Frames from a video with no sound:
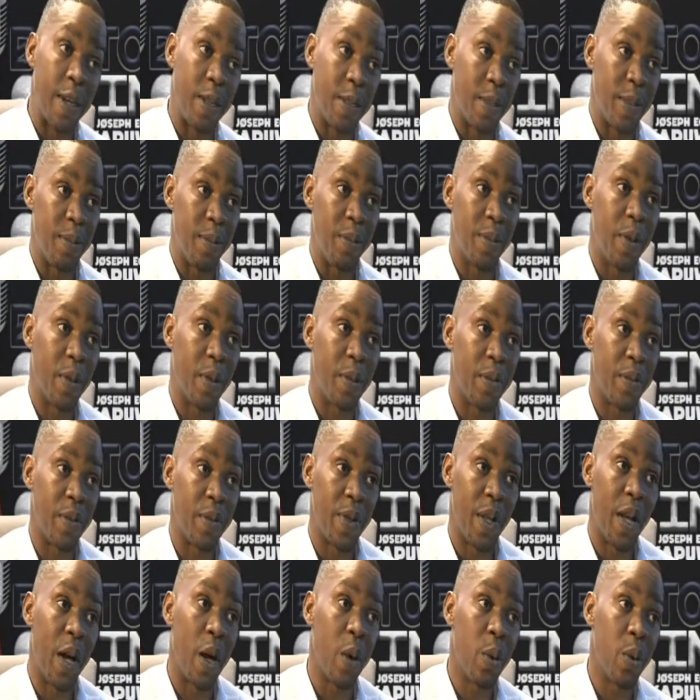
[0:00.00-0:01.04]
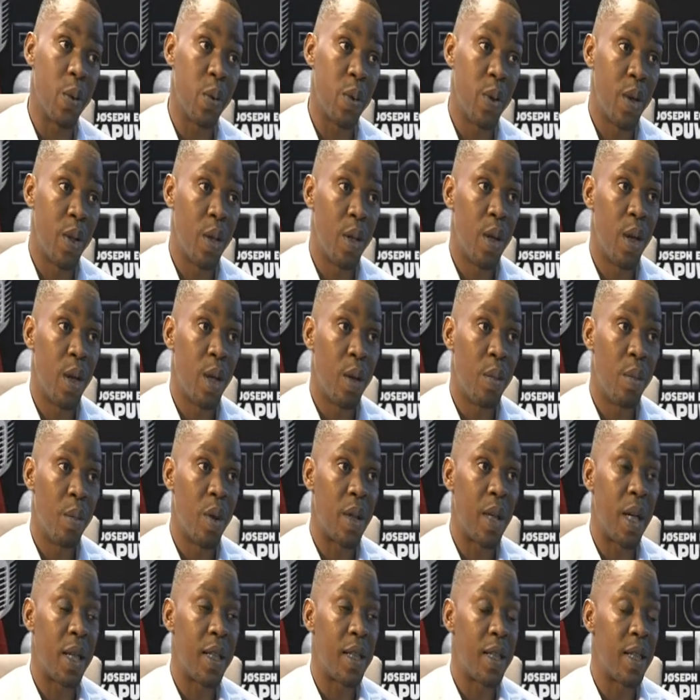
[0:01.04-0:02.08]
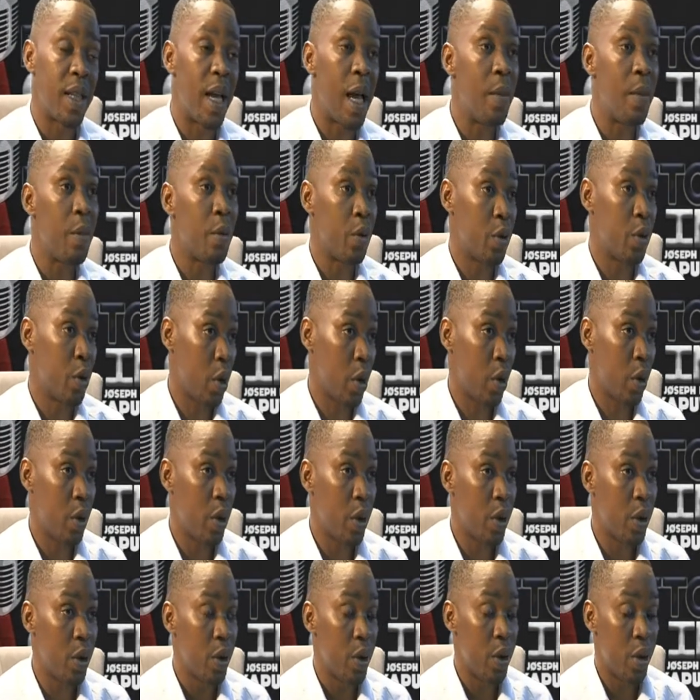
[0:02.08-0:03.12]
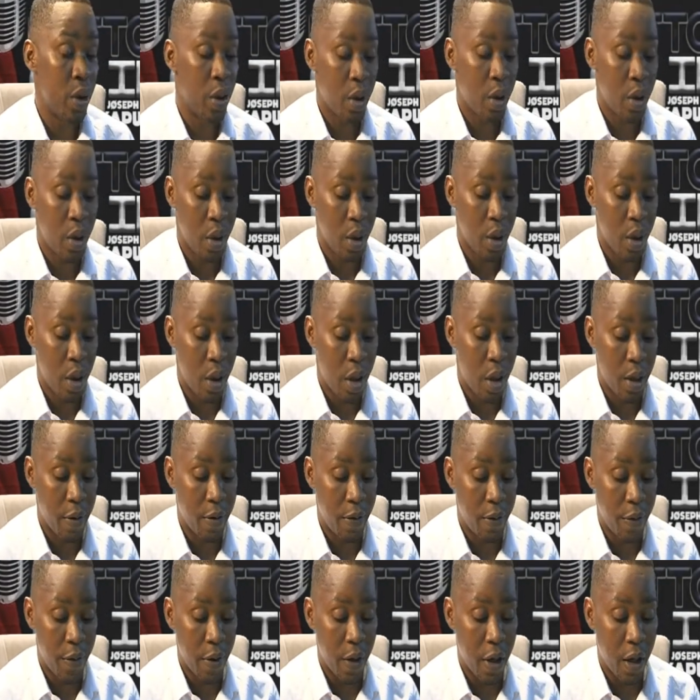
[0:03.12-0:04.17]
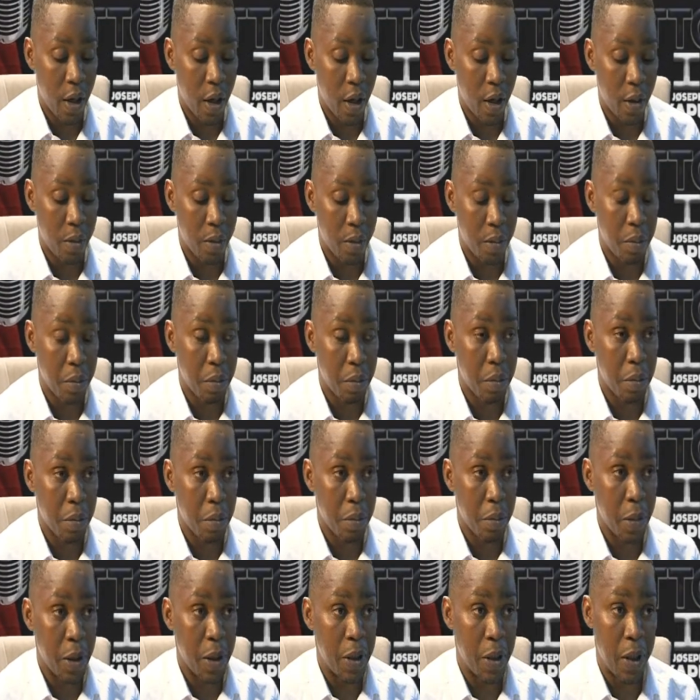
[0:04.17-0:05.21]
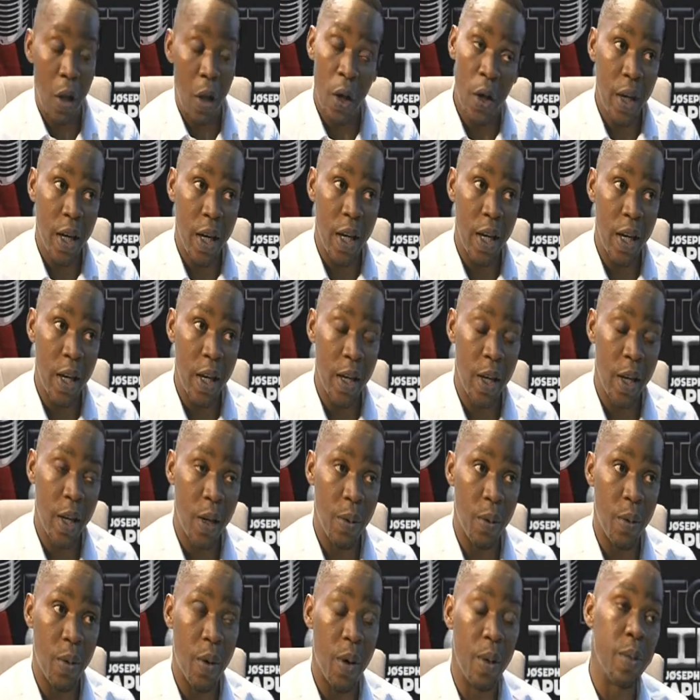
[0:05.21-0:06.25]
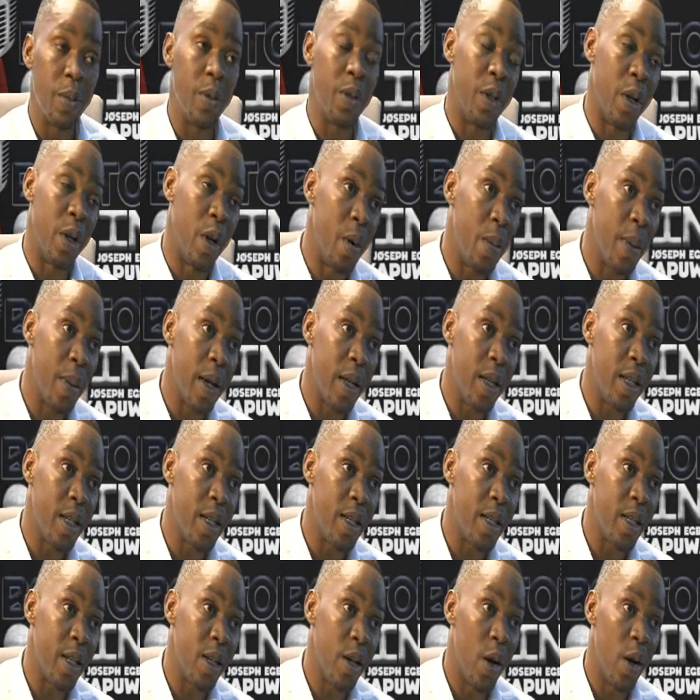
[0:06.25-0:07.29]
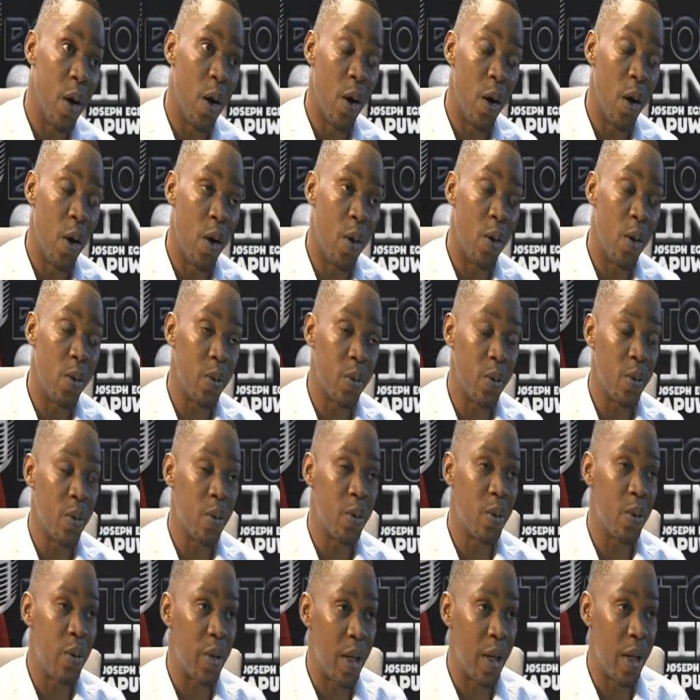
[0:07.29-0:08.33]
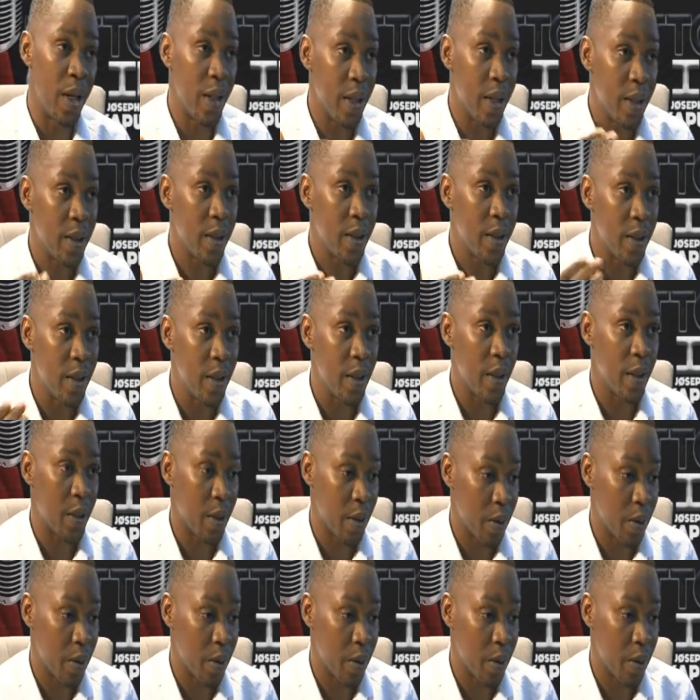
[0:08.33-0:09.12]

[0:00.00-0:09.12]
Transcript: and symptoms for now. But as time goes on, if he's lucky, it will come to normal or go to the serious.